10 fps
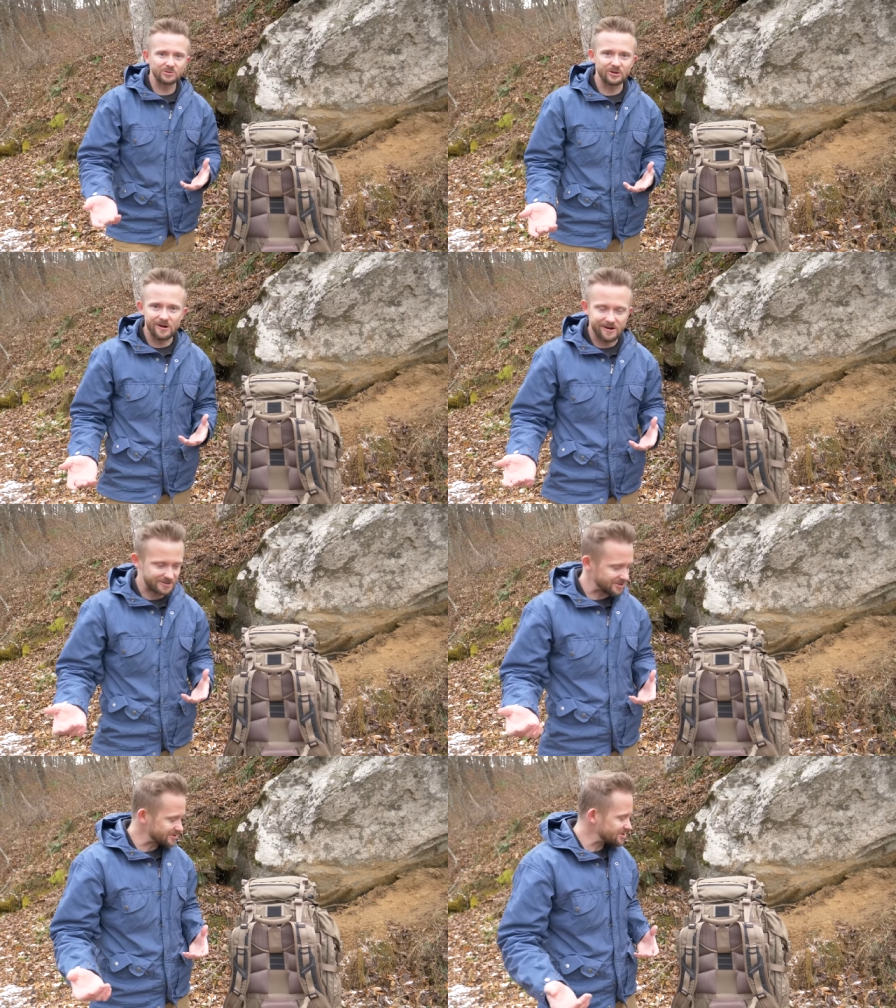
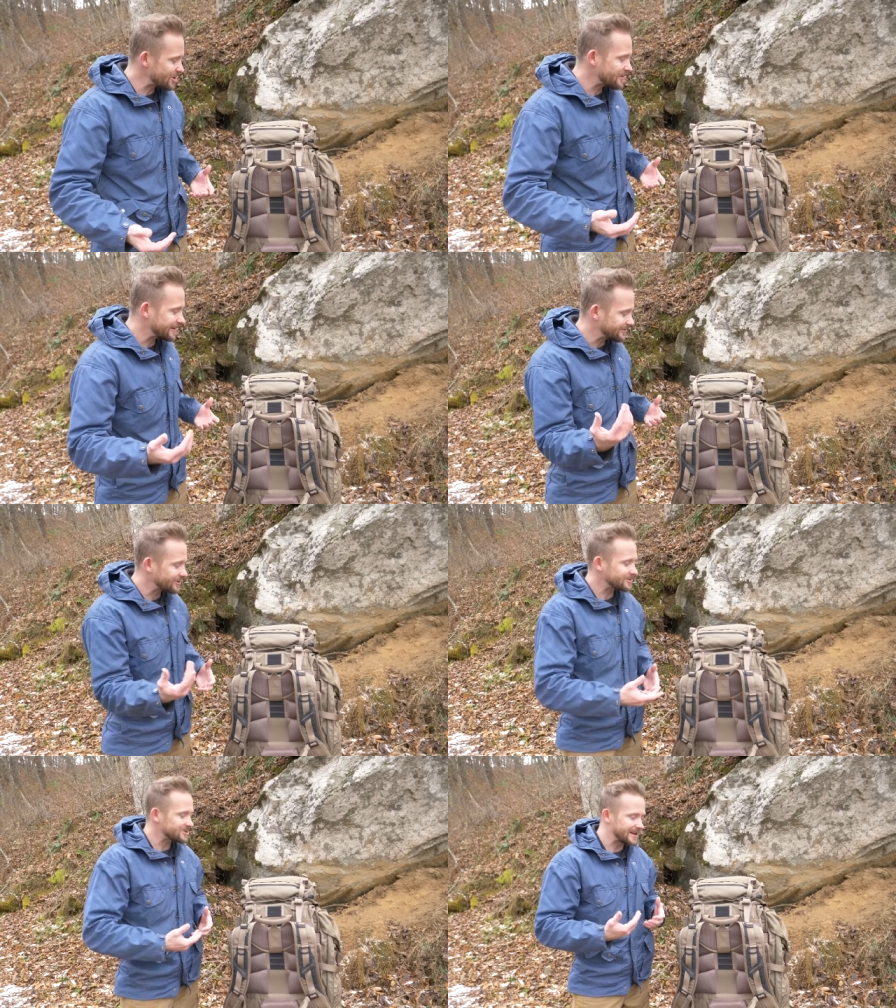large, there's so many
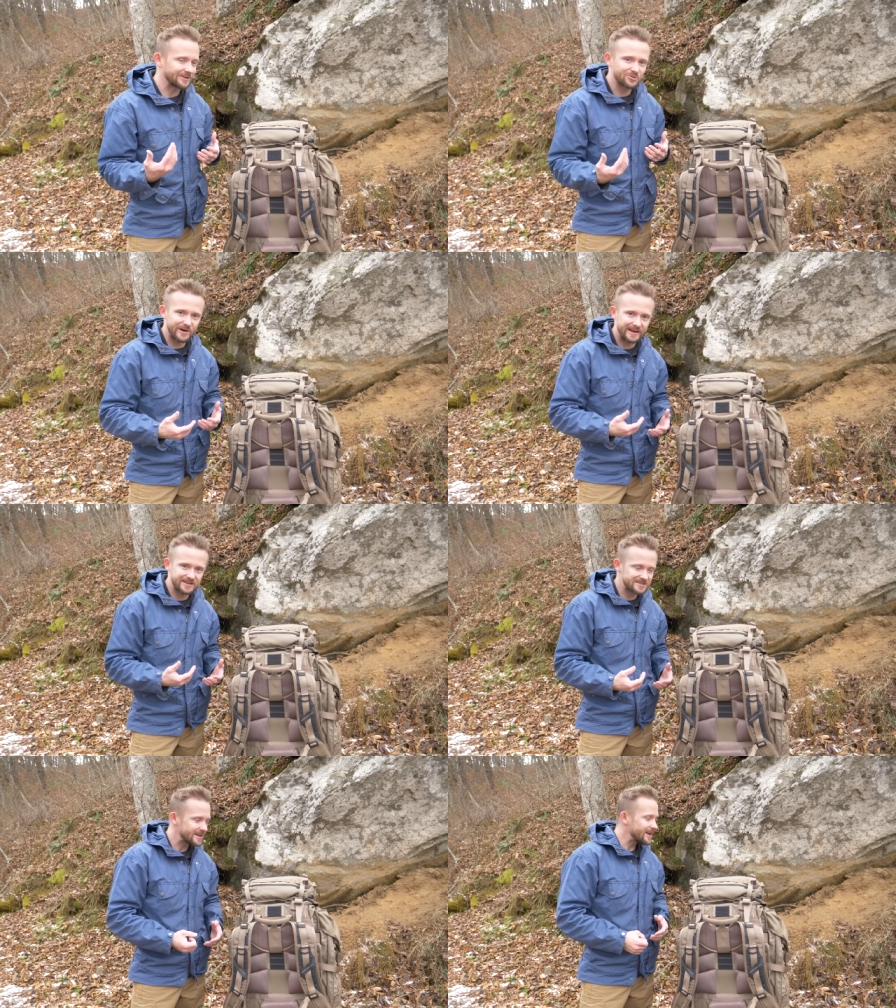nooks and
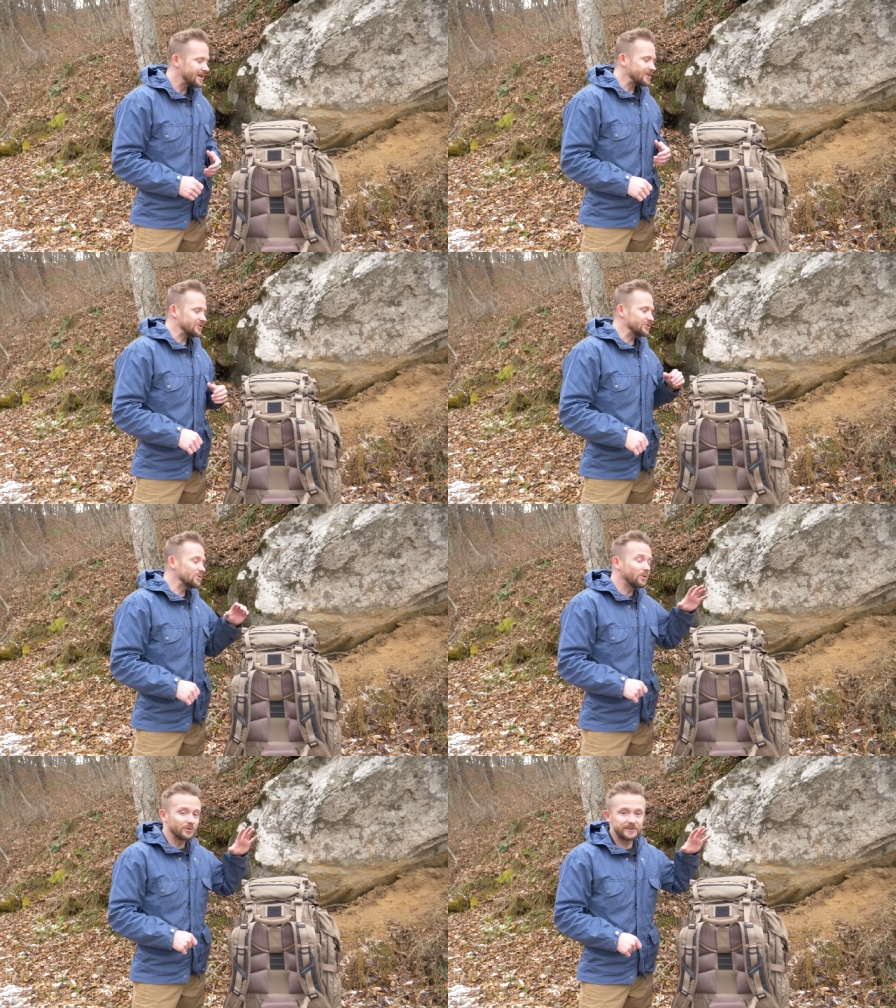crannies,
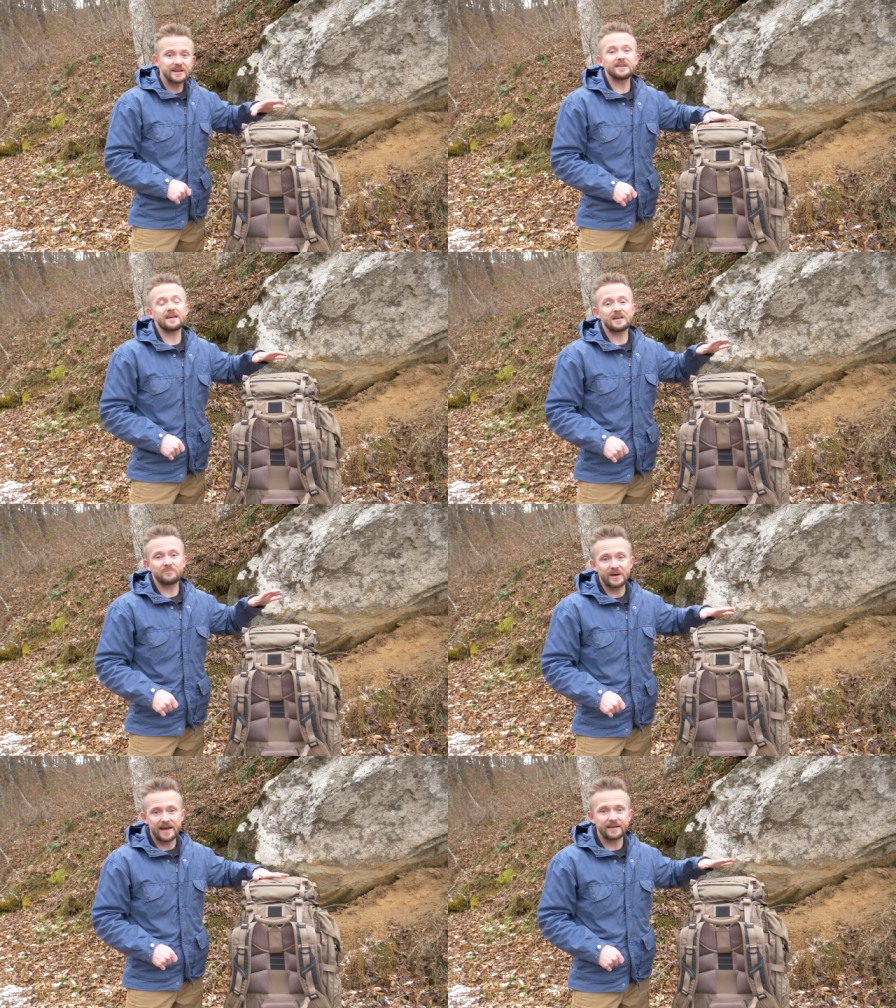you will need a
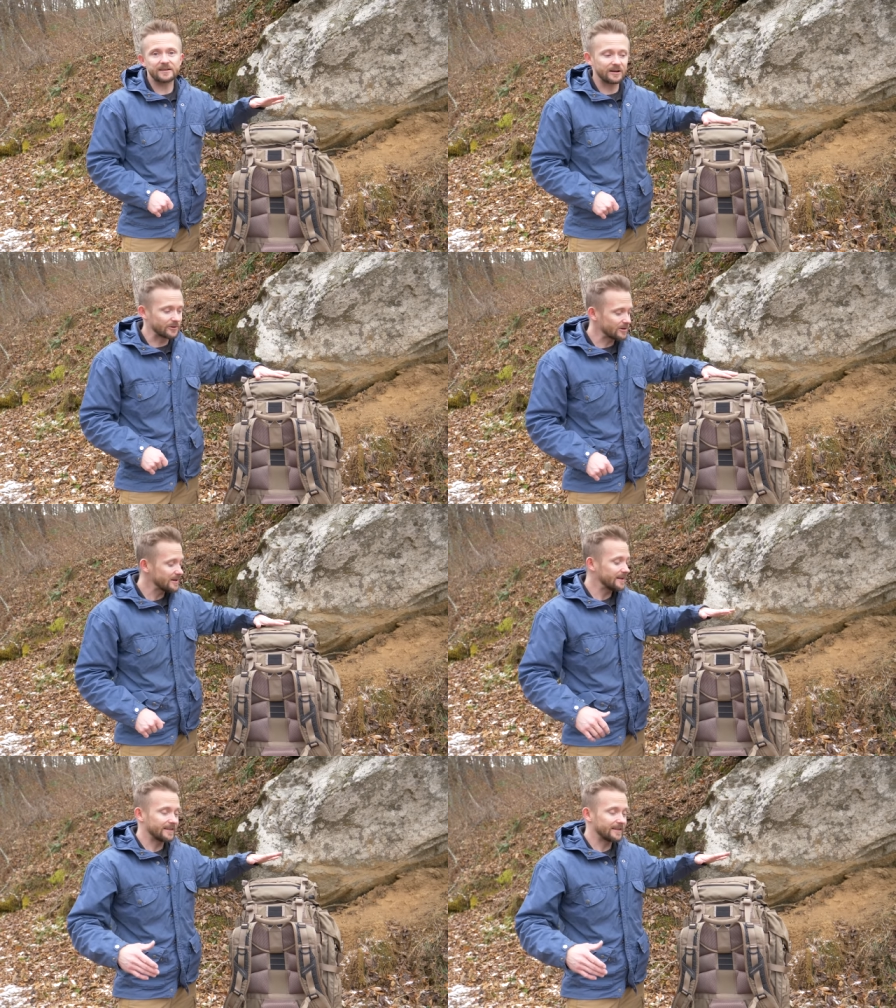pack cover